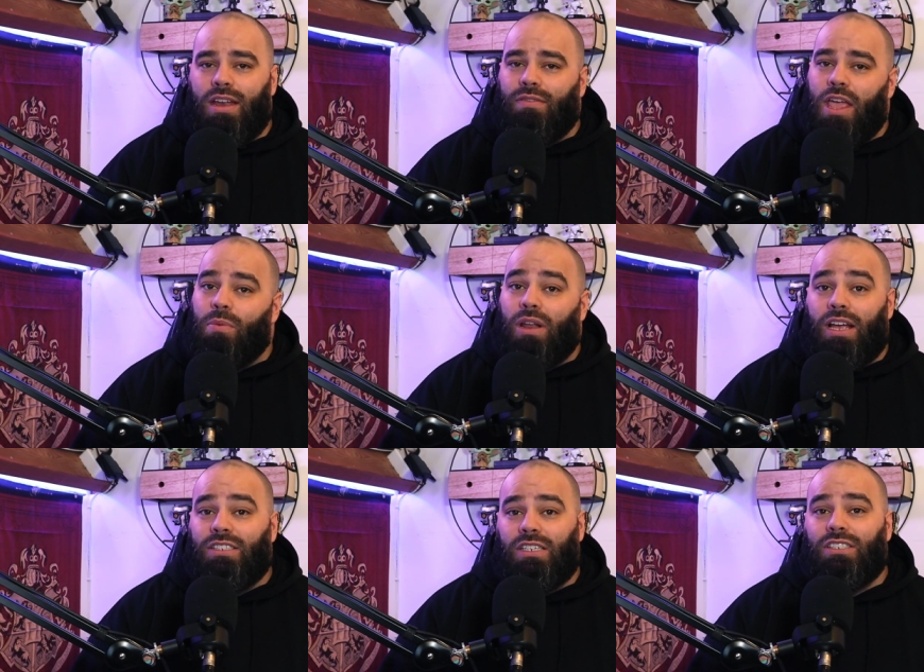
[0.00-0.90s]
if they will
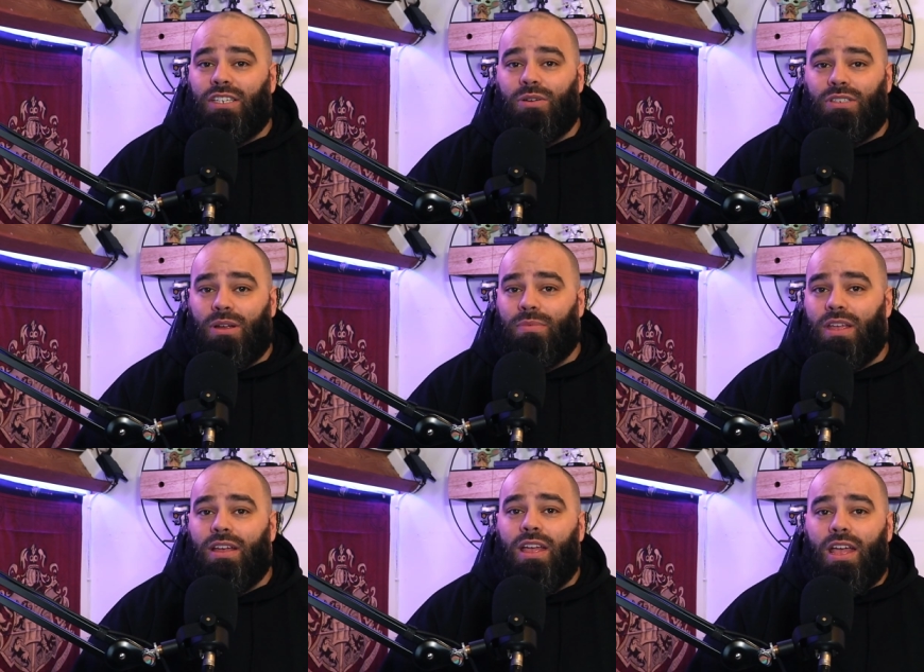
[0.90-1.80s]
actually show
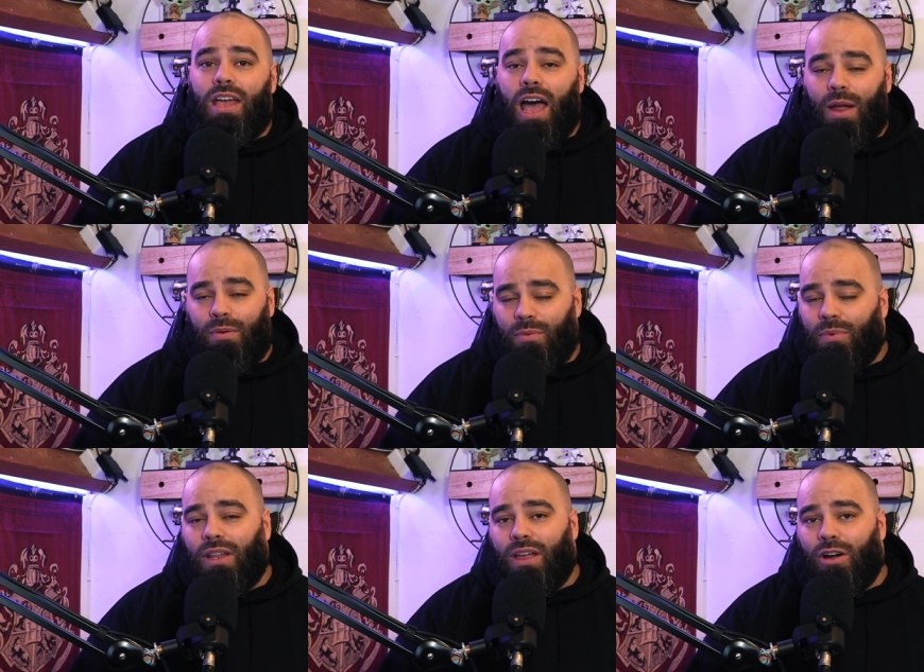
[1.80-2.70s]
something. I
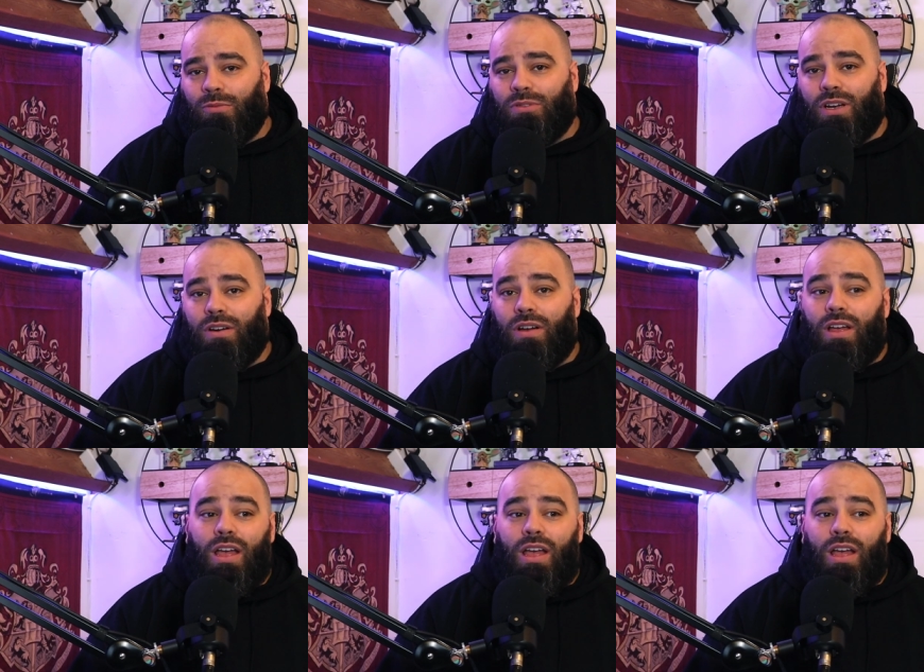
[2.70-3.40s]
really hope so.